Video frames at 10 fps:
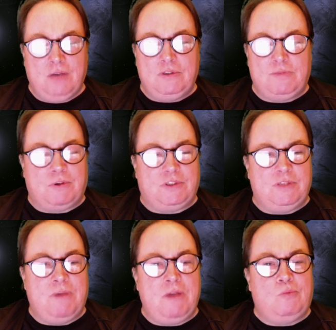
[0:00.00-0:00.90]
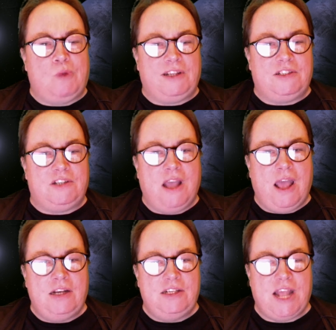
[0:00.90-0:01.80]
was spotted by which
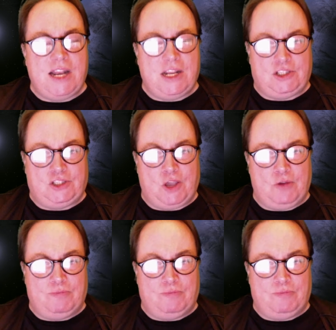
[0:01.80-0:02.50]
telescope?